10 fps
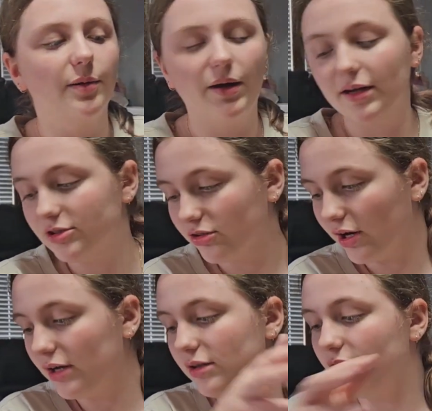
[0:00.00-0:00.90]
I
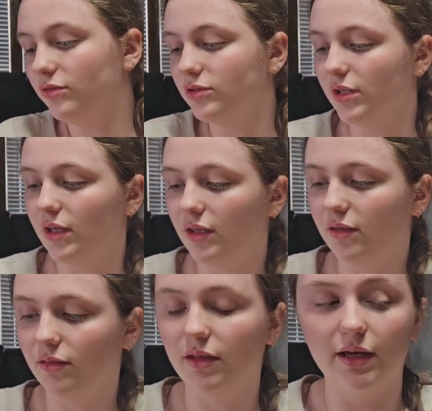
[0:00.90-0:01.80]
tried
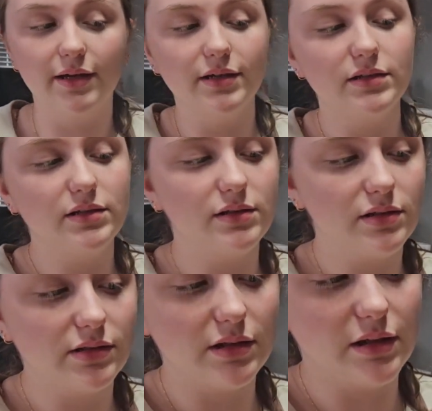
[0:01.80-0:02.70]
using
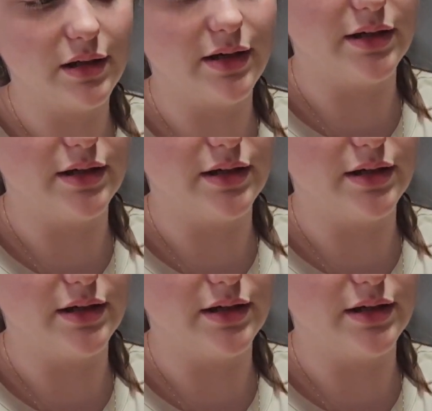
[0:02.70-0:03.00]
this, and I